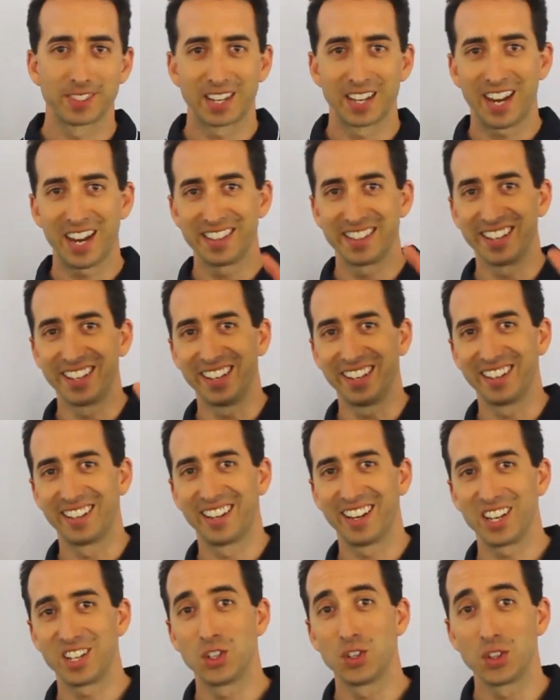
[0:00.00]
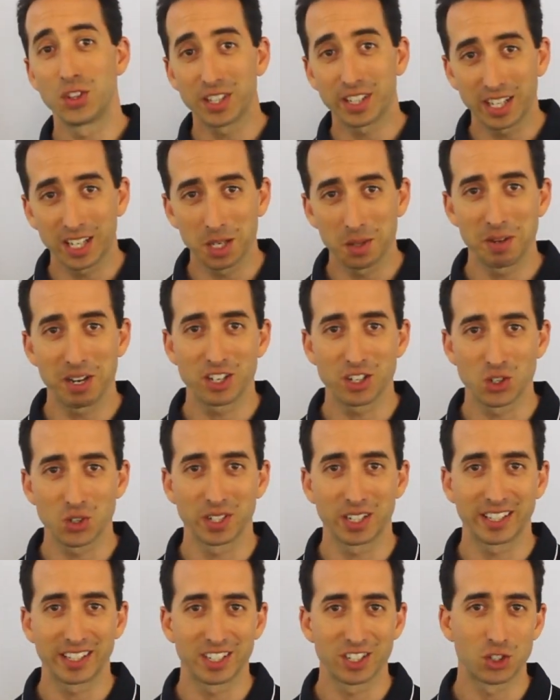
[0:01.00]
Hey there, are you thinking about
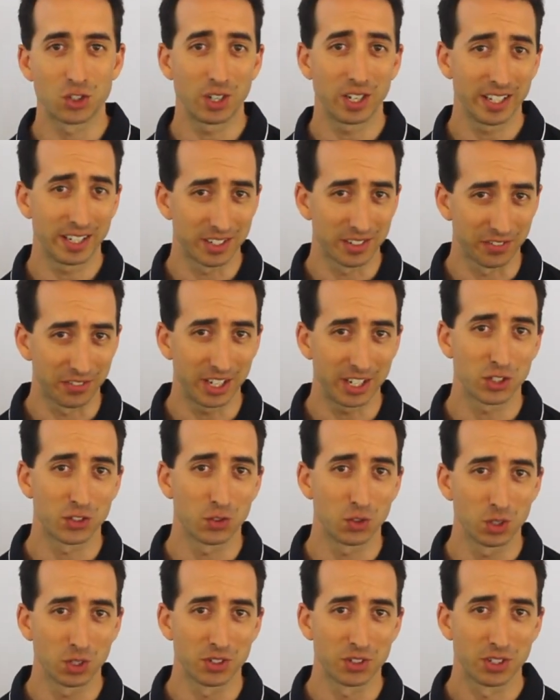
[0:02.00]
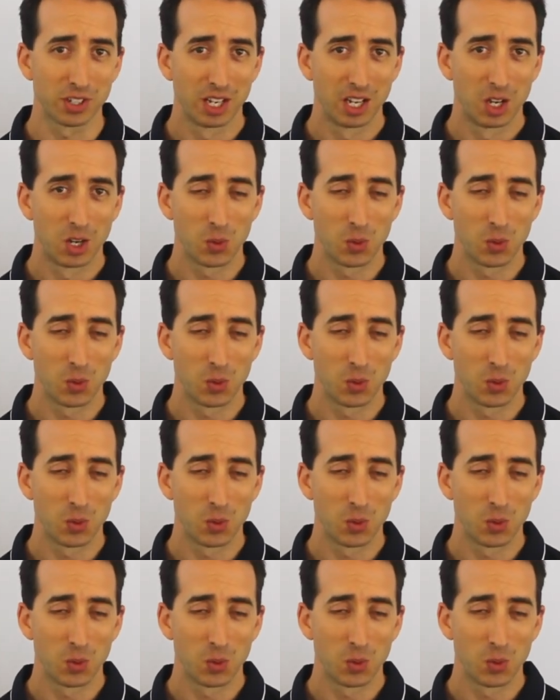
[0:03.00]
joining the Australian Defence Force?